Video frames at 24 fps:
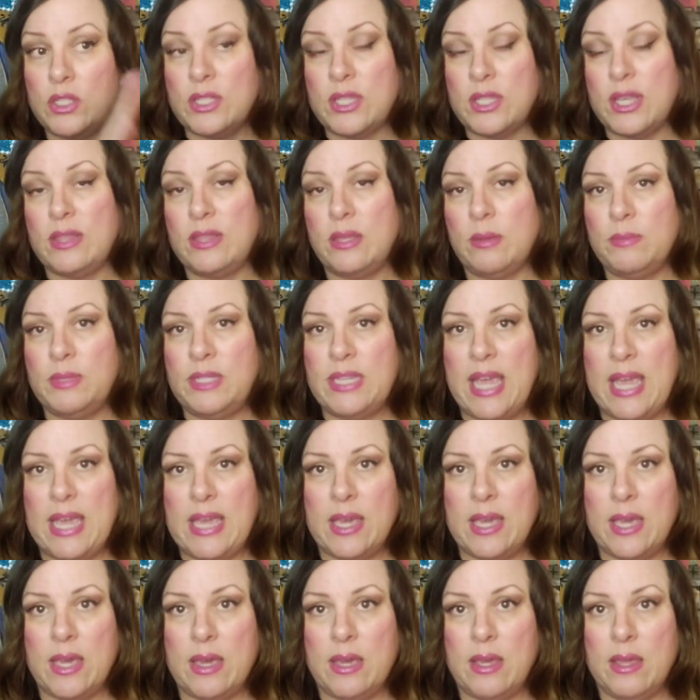let them
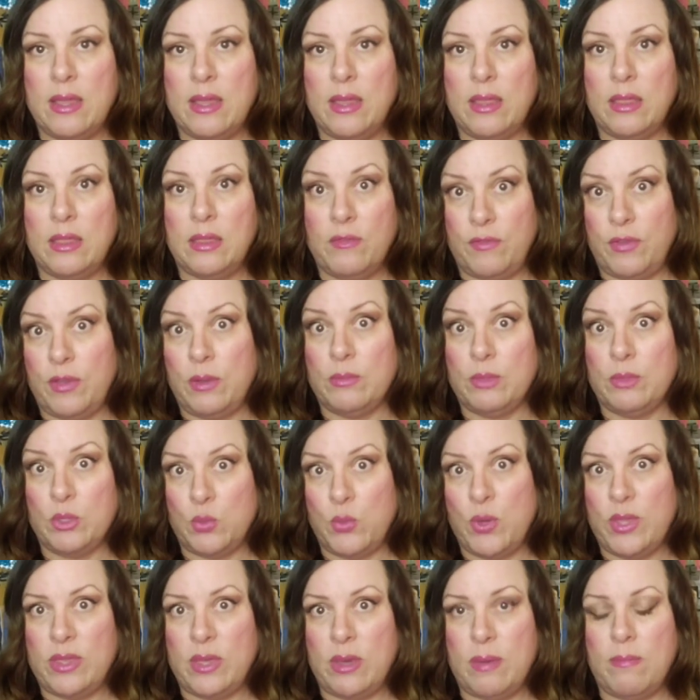take the films
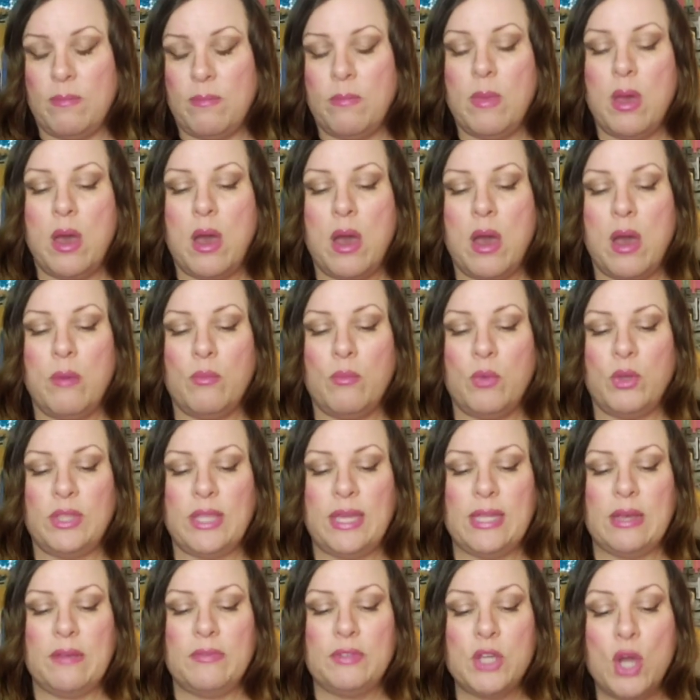with them when
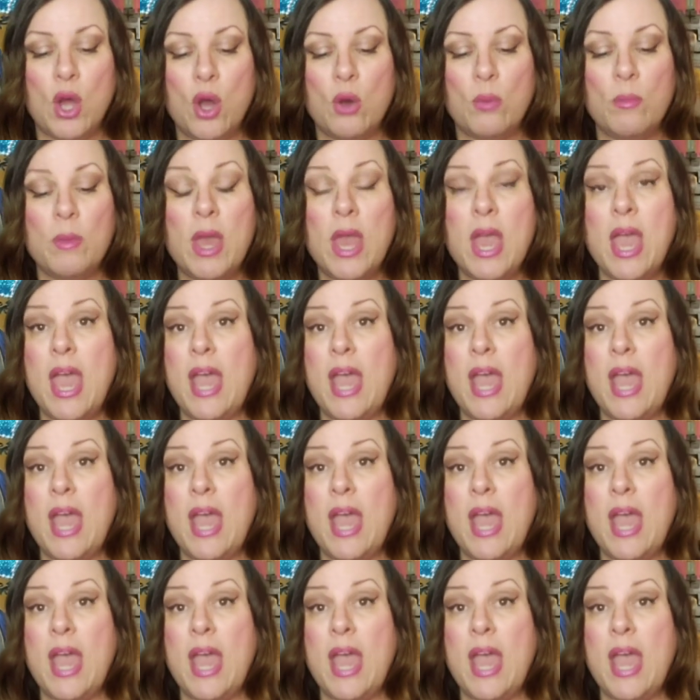they left home.